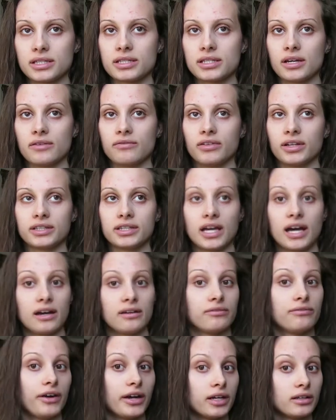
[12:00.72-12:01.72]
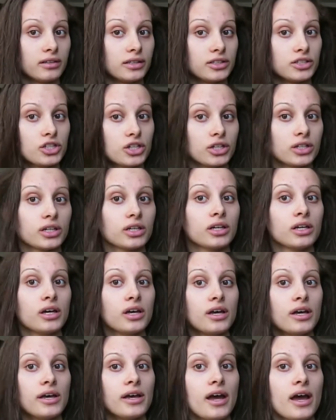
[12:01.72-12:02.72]
and stuff like that. Finally took
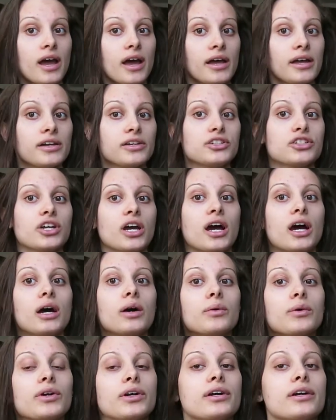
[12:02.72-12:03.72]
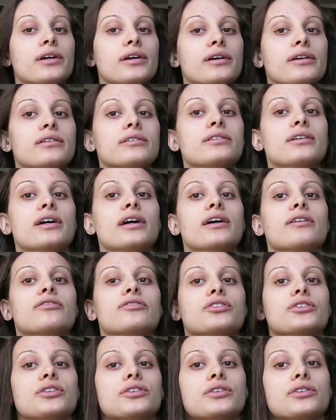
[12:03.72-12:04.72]
a shower
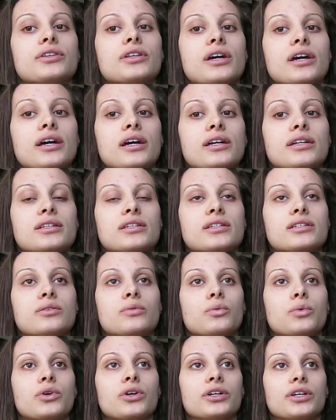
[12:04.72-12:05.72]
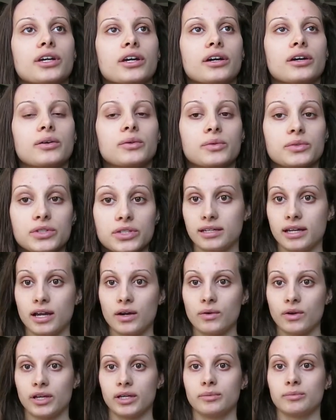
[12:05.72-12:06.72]
after that workout.
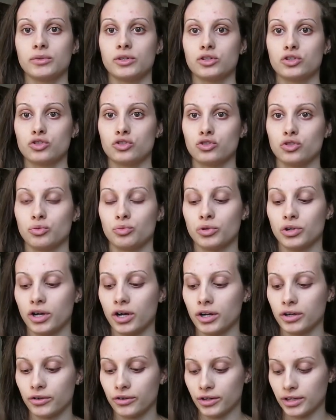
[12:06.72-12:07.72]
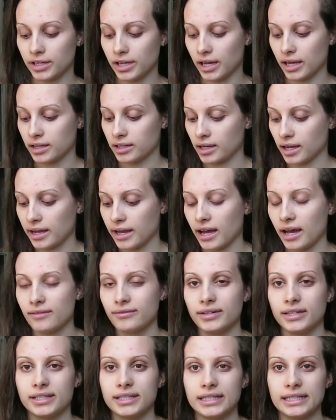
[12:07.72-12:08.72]
Now I am super hungry again. I
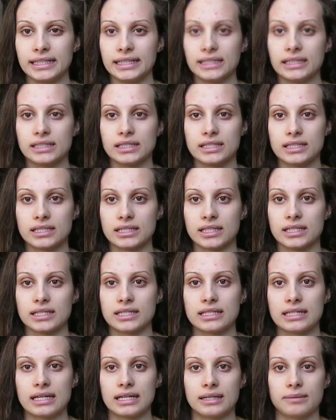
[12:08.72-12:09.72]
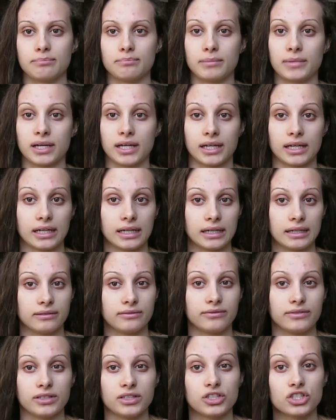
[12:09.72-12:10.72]
haven't eaten since I
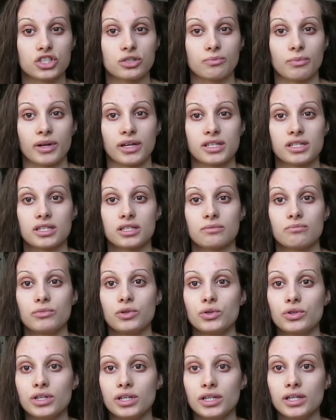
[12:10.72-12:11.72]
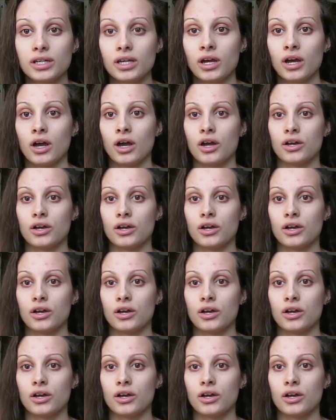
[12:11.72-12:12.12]
finished my smoothie,